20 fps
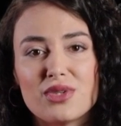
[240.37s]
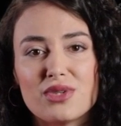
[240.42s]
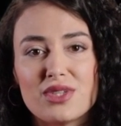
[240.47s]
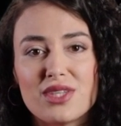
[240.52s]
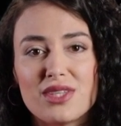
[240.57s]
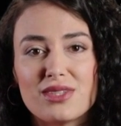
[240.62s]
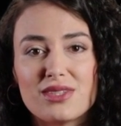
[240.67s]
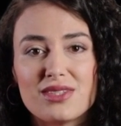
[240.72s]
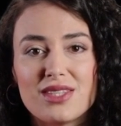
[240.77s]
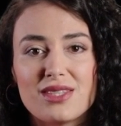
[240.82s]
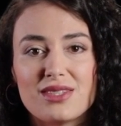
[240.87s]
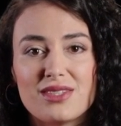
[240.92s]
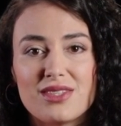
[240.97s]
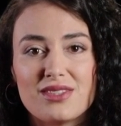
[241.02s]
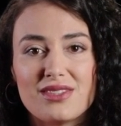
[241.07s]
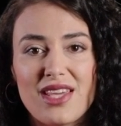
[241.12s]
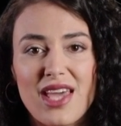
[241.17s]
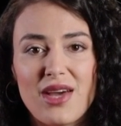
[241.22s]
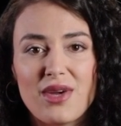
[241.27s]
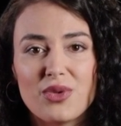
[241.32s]

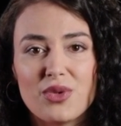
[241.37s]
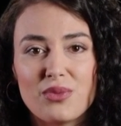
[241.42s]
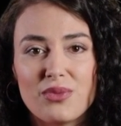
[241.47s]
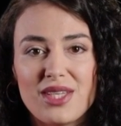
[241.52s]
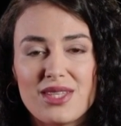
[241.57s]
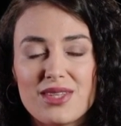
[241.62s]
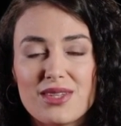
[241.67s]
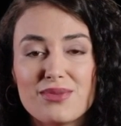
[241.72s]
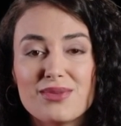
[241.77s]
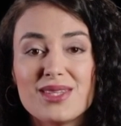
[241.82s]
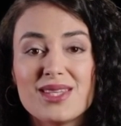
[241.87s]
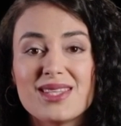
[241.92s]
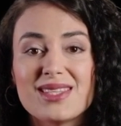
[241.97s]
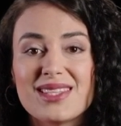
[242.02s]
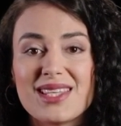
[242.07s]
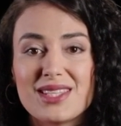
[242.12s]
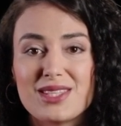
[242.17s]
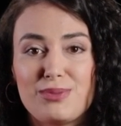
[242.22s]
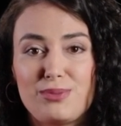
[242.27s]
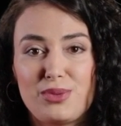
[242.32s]
consensus algorithm
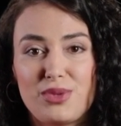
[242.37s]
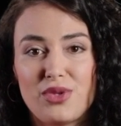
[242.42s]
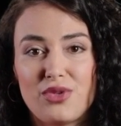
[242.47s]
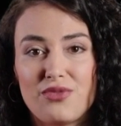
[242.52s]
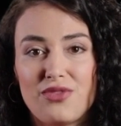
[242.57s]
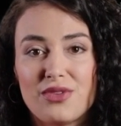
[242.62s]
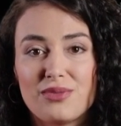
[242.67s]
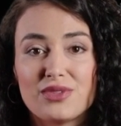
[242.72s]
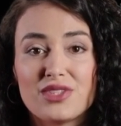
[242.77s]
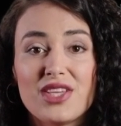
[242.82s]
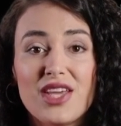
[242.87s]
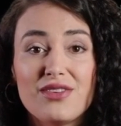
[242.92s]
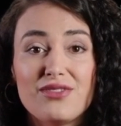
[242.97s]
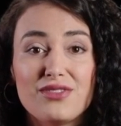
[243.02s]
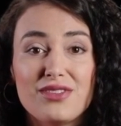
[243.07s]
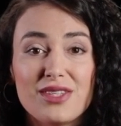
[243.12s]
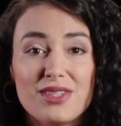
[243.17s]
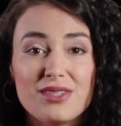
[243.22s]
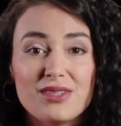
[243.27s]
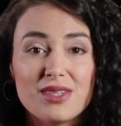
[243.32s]
named Proof of
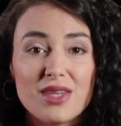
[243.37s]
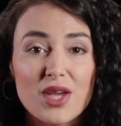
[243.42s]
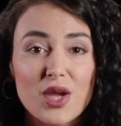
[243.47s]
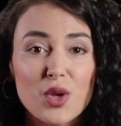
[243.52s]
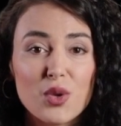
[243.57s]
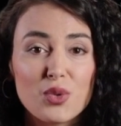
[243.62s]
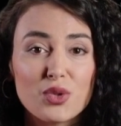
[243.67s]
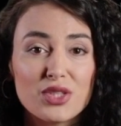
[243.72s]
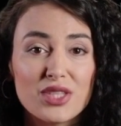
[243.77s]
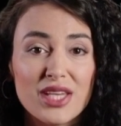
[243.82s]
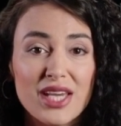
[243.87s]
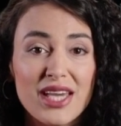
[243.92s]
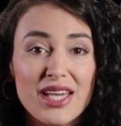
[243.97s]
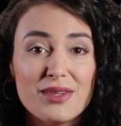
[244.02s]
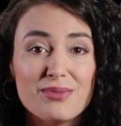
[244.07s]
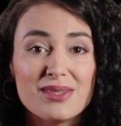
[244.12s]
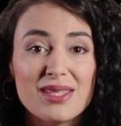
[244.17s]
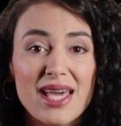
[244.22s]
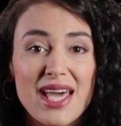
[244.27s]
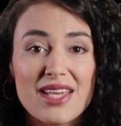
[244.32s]
Justice, which
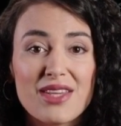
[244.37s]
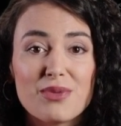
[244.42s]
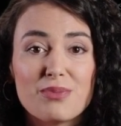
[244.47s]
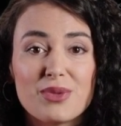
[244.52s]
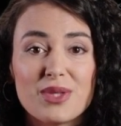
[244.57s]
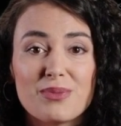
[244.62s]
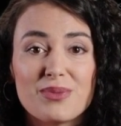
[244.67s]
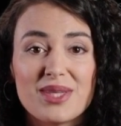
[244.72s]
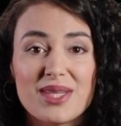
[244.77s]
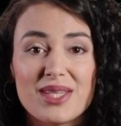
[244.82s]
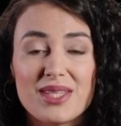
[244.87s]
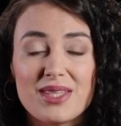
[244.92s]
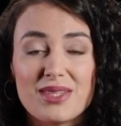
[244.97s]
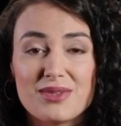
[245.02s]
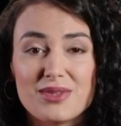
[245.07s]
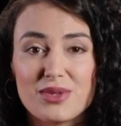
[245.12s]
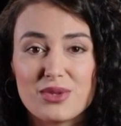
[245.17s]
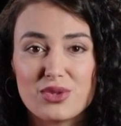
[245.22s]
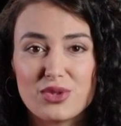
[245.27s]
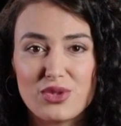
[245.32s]
aims at eliminating
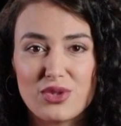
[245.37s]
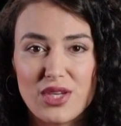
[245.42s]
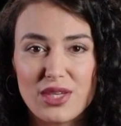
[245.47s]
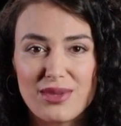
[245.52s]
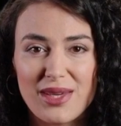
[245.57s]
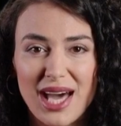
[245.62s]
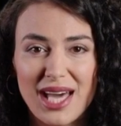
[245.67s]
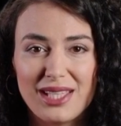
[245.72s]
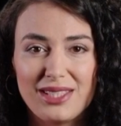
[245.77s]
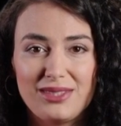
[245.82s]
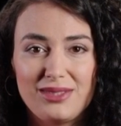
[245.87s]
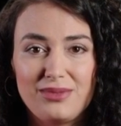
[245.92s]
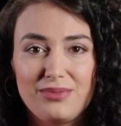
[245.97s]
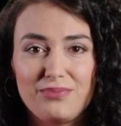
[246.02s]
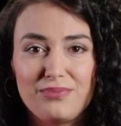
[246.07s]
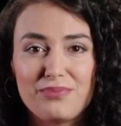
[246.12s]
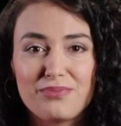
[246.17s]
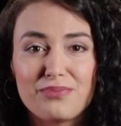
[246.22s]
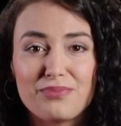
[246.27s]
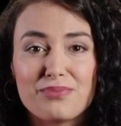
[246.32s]
those drawbacks.
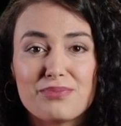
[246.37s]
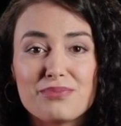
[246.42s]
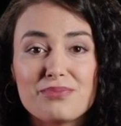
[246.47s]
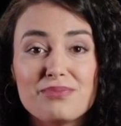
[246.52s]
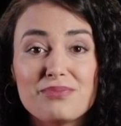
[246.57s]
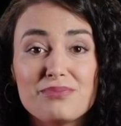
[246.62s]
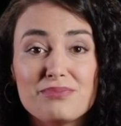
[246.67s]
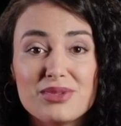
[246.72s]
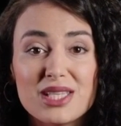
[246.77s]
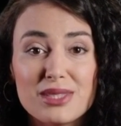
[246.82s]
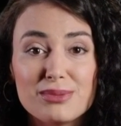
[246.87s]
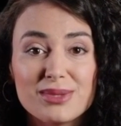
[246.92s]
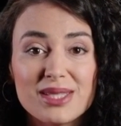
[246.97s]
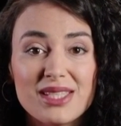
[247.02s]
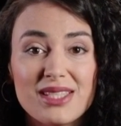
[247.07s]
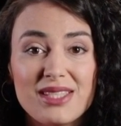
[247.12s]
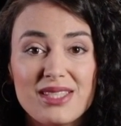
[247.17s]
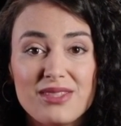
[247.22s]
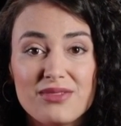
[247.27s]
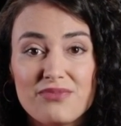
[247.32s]

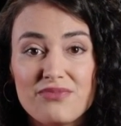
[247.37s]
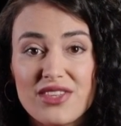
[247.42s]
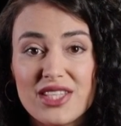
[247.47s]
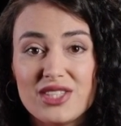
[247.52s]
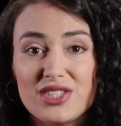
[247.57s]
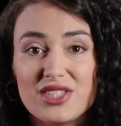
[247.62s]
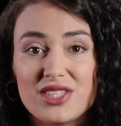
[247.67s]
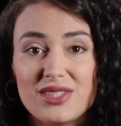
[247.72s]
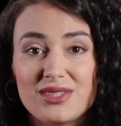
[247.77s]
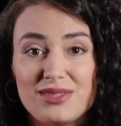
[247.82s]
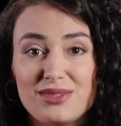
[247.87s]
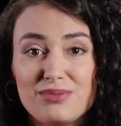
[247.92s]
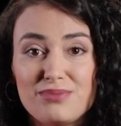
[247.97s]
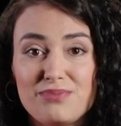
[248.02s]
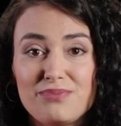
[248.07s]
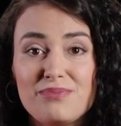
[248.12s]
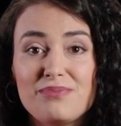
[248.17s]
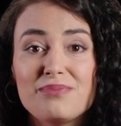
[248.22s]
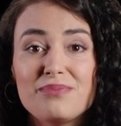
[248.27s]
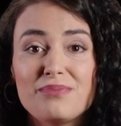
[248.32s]
Inventions,
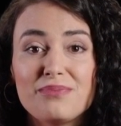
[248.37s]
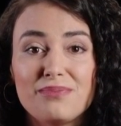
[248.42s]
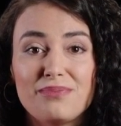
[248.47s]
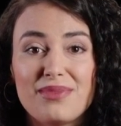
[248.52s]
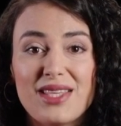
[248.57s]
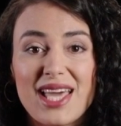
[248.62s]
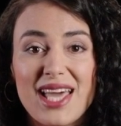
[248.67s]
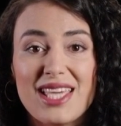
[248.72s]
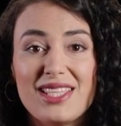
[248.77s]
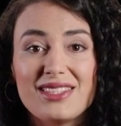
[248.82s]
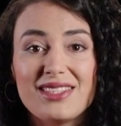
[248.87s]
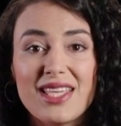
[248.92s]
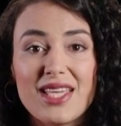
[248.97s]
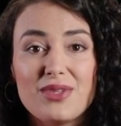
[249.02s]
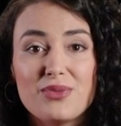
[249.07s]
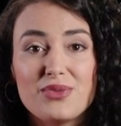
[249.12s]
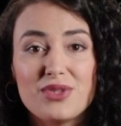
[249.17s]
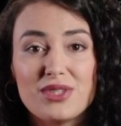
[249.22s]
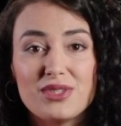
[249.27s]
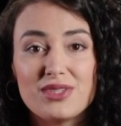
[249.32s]

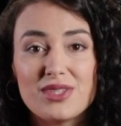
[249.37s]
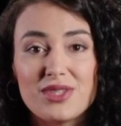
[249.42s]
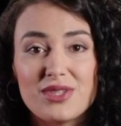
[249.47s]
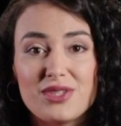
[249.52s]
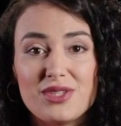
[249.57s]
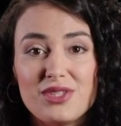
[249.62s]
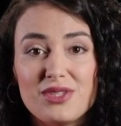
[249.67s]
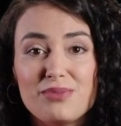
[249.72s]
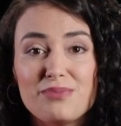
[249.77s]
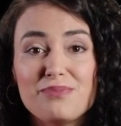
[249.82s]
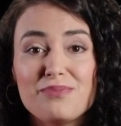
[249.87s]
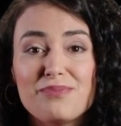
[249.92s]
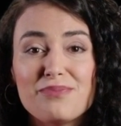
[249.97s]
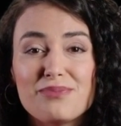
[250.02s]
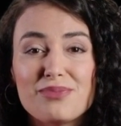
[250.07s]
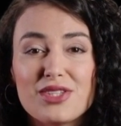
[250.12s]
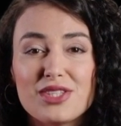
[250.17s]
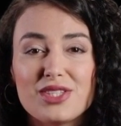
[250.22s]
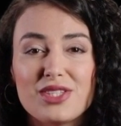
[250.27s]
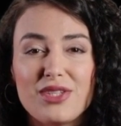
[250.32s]
high-tech research
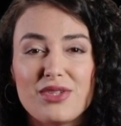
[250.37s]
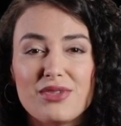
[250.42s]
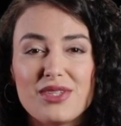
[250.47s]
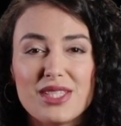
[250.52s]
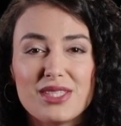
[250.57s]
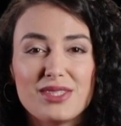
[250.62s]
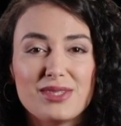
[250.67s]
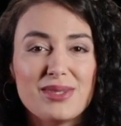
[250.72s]
for curious